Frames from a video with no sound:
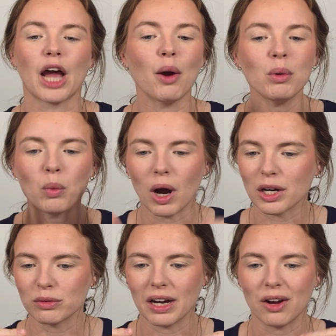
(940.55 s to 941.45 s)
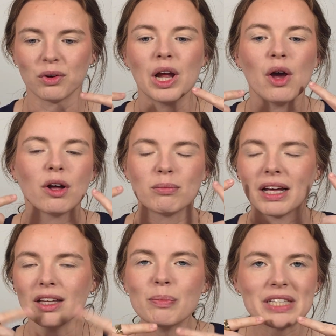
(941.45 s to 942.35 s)
I would walk around,
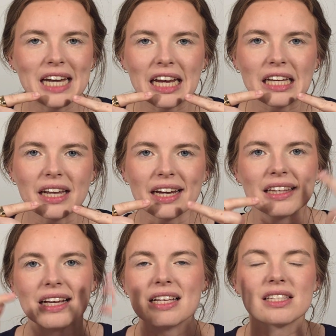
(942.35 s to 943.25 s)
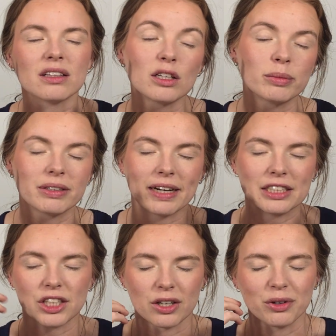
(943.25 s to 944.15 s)
my lips naked like this, a little bit of
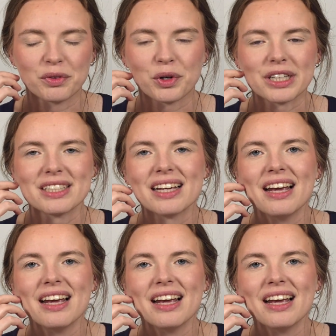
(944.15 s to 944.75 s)
eyeshadow of course,